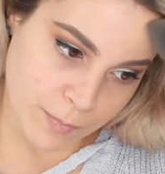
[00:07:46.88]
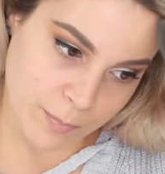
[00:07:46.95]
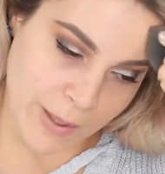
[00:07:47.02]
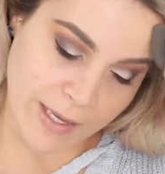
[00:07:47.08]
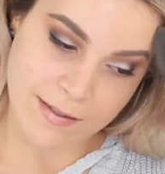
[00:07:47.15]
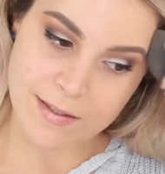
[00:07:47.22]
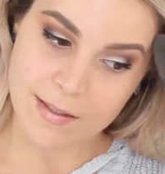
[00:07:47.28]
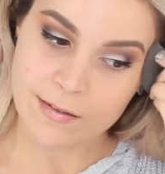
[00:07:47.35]

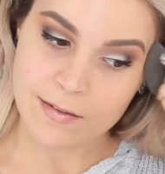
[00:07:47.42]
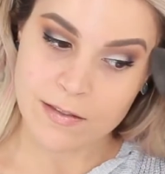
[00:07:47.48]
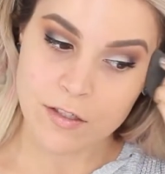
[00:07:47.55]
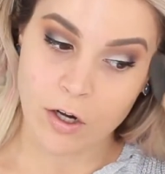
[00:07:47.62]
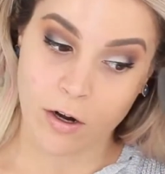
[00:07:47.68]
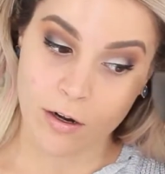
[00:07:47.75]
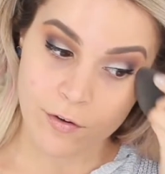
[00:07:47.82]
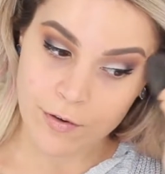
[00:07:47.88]
basic
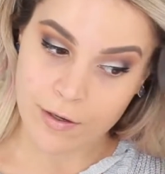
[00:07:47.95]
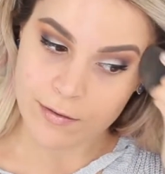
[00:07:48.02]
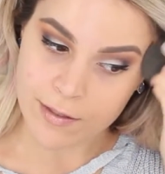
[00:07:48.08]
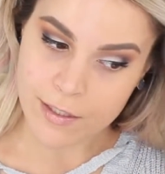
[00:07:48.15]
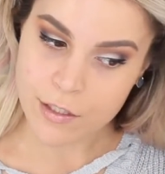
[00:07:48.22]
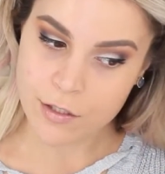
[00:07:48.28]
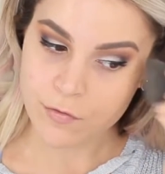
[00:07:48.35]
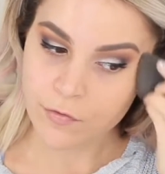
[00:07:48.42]
starter
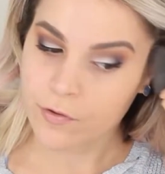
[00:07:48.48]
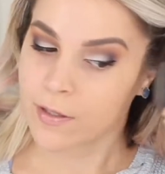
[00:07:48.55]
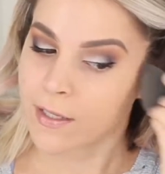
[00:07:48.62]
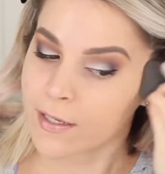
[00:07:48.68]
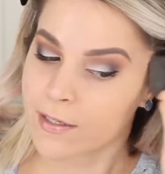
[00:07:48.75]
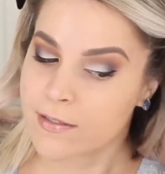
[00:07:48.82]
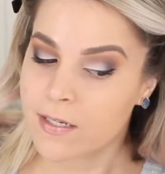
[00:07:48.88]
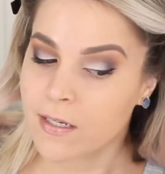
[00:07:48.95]
foundation for
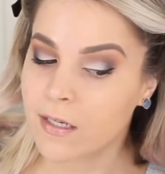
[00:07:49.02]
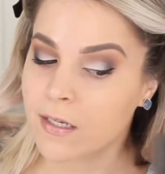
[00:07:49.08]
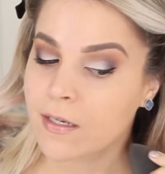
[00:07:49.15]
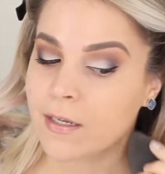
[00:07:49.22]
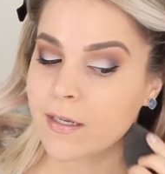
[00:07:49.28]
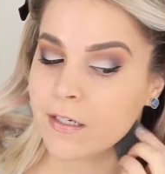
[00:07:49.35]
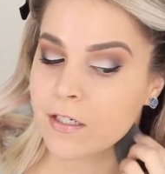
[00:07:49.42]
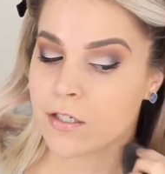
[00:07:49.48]
like a
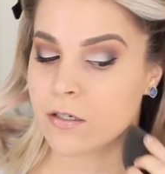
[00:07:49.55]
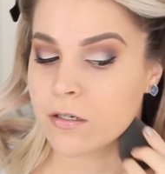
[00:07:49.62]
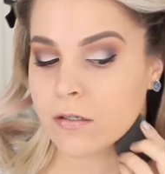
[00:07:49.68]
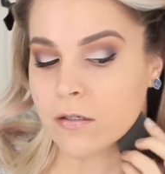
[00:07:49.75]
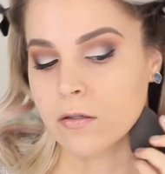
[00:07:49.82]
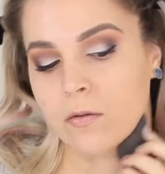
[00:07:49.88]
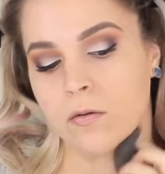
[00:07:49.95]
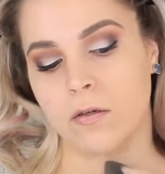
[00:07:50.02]

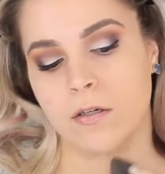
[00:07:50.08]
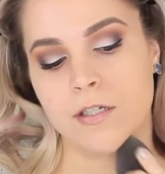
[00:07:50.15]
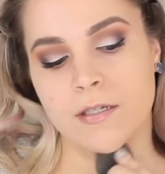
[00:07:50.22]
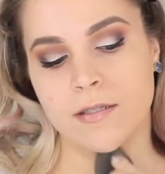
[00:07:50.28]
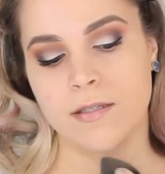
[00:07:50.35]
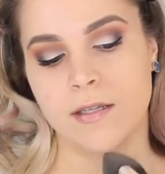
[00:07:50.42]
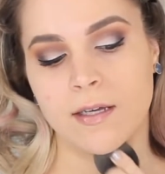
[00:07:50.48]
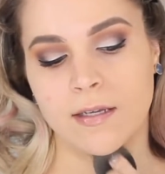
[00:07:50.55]
teenager, or
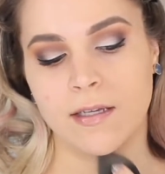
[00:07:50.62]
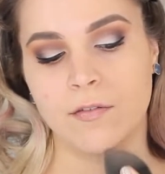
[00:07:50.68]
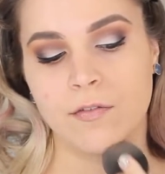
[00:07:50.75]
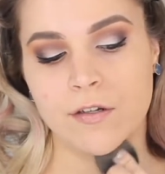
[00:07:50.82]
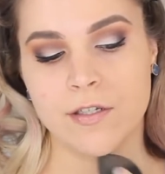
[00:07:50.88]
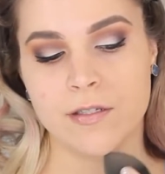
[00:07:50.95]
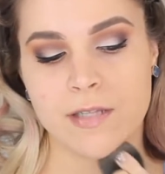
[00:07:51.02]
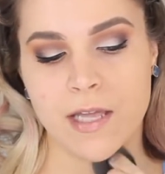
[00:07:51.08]
just like
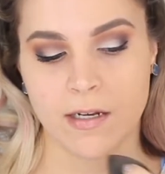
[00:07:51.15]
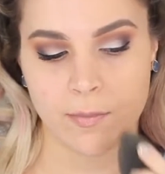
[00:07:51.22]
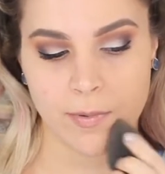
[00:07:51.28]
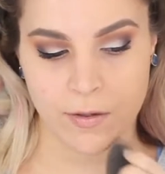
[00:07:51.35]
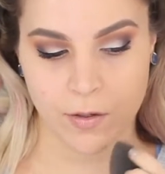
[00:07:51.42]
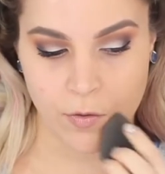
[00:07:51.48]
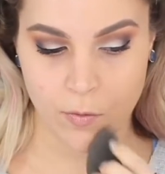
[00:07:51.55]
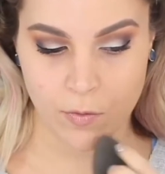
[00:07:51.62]
even just
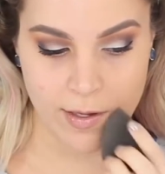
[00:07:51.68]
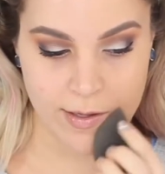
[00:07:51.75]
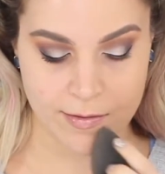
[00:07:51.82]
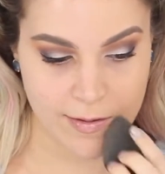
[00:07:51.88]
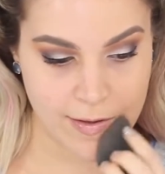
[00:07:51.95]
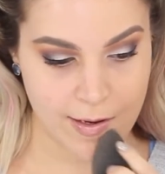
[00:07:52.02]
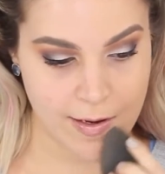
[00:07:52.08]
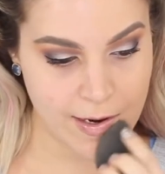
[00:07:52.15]
anybody who
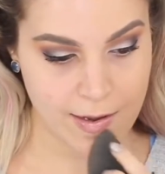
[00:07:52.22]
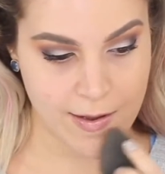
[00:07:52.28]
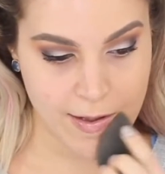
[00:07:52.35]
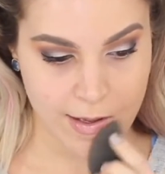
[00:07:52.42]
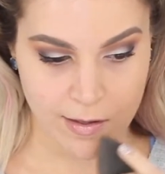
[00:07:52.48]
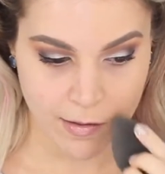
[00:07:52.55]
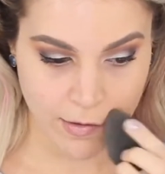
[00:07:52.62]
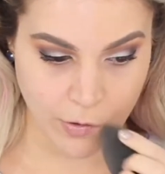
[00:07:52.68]
isn't
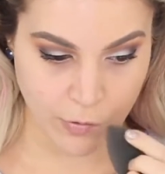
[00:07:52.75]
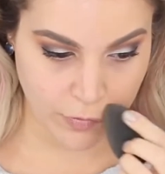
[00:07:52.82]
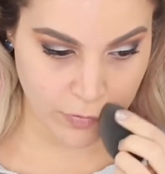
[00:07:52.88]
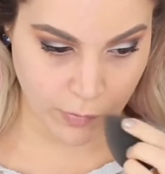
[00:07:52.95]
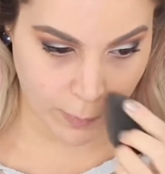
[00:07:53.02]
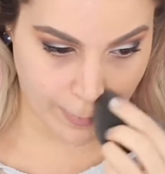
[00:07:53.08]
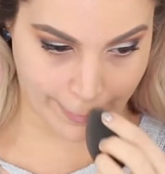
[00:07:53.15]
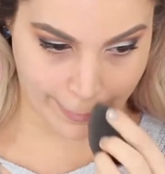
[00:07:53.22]

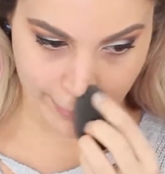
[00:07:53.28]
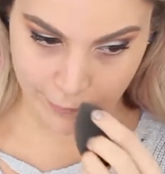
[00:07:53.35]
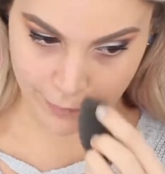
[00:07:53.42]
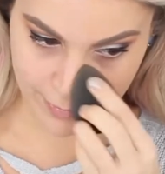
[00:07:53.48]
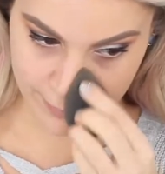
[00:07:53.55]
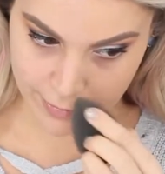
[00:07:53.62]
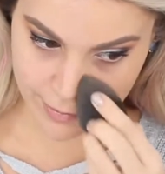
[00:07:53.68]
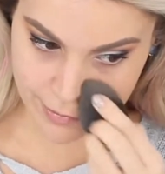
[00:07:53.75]
used to wearing
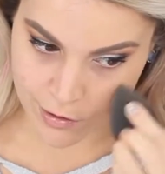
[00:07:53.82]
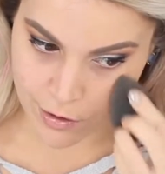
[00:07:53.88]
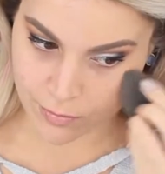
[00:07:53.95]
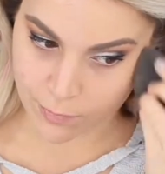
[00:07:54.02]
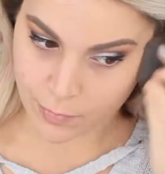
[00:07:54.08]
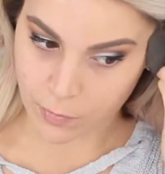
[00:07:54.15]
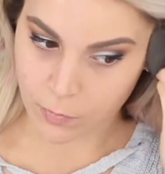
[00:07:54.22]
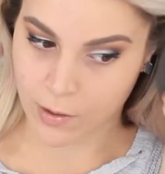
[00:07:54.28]

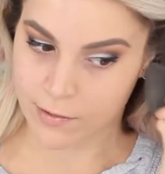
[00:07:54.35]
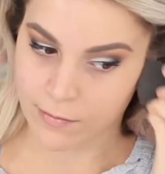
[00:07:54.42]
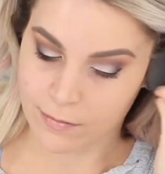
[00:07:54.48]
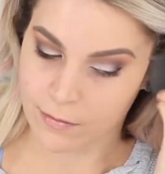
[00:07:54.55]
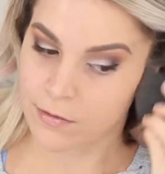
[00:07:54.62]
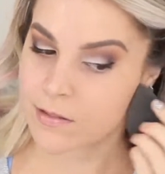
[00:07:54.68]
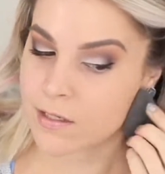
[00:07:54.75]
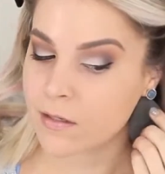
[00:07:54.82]
foundation but wants
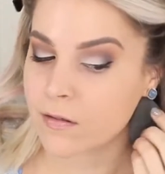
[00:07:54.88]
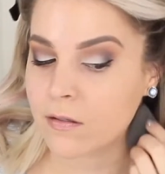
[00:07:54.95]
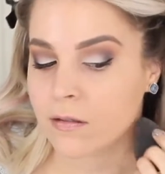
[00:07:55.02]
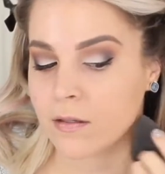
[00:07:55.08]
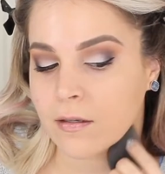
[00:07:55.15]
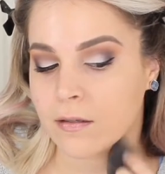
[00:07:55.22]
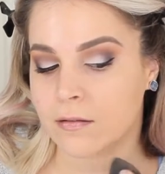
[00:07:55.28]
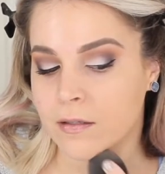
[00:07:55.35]
their skin to
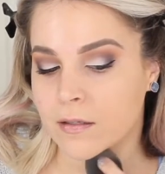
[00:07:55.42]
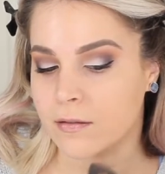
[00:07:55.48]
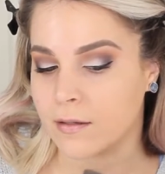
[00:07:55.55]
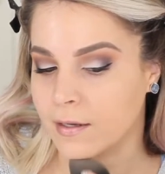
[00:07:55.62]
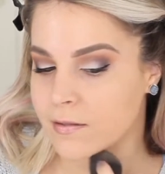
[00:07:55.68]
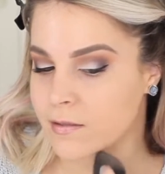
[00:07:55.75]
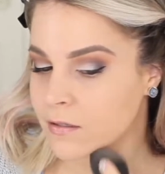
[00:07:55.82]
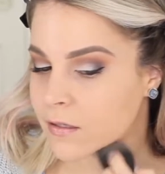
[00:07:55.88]
look a little
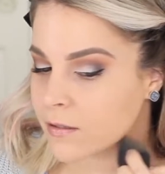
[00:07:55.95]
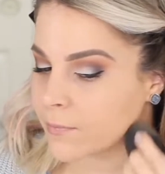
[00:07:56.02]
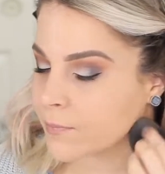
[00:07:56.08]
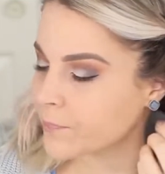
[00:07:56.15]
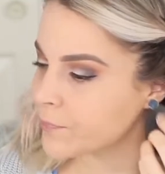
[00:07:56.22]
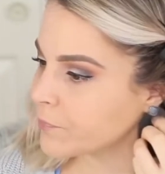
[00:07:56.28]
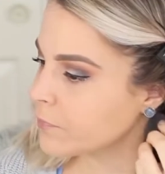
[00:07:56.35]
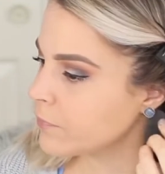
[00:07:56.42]
nicer.
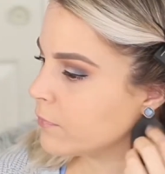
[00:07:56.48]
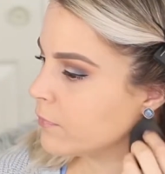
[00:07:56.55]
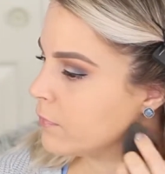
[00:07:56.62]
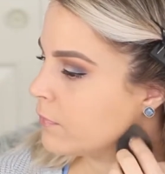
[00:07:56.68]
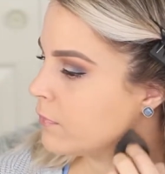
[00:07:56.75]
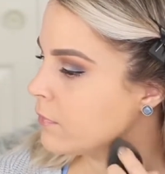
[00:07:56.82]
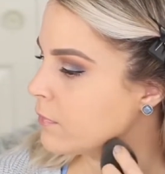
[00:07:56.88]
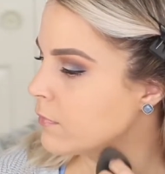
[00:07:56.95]

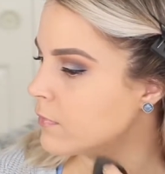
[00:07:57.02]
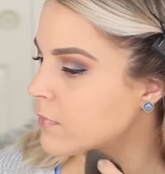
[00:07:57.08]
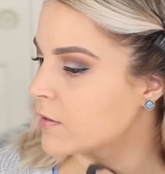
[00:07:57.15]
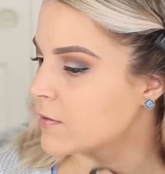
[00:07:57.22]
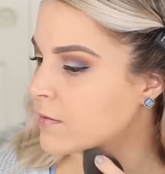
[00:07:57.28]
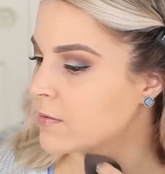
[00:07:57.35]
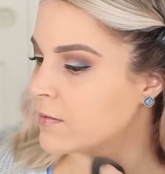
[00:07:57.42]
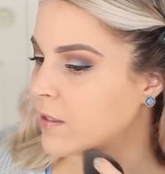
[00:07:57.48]

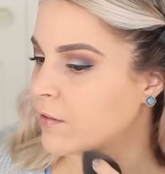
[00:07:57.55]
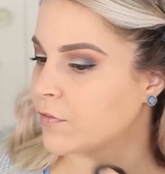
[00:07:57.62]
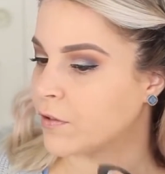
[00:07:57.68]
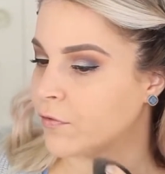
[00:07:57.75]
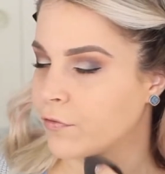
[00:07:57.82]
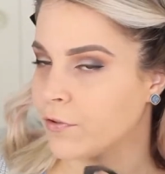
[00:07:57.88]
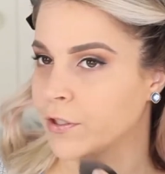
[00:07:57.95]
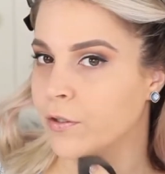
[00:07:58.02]
This is
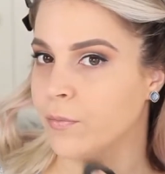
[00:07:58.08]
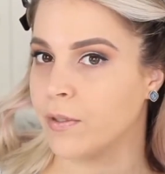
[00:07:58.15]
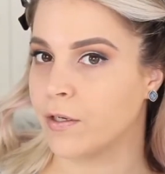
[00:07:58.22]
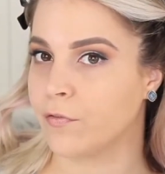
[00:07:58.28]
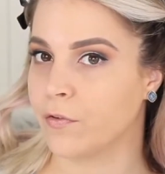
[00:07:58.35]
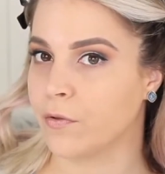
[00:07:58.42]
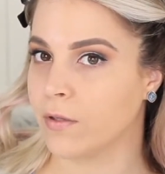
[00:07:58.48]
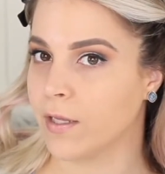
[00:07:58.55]
definitely for you. But
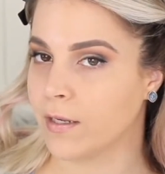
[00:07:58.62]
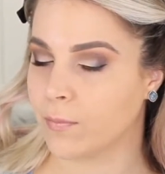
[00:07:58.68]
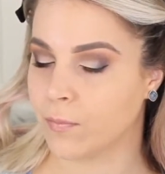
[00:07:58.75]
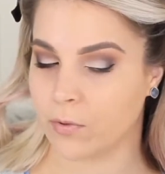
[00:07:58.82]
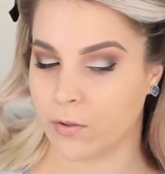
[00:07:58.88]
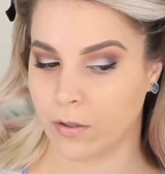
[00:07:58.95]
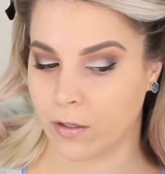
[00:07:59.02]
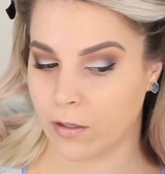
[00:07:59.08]
if you like
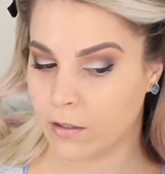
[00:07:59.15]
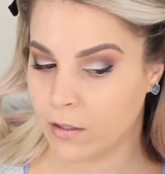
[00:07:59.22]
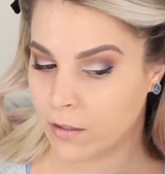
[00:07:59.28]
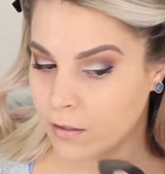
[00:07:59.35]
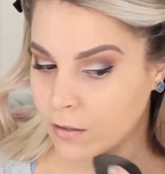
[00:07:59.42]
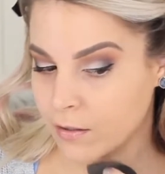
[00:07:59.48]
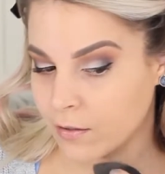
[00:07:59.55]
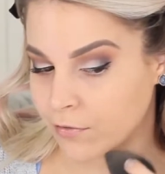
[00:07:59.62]
more
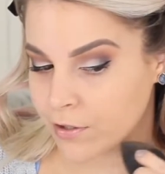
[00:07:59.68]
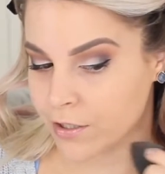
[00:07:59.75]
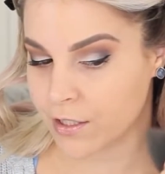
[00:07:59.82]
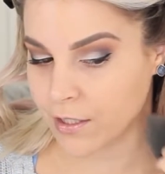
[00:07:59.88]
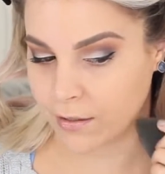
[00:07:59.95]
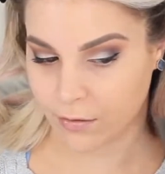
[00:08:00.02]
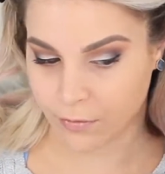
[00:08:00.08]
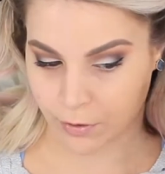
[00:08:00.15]
coverage,
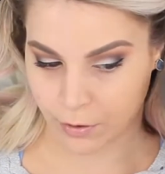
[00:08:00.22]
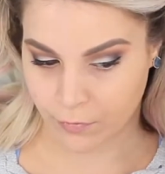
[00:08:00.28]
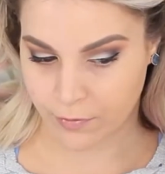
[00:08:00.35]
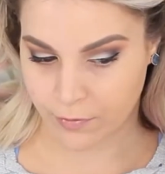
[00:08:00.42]
I don't know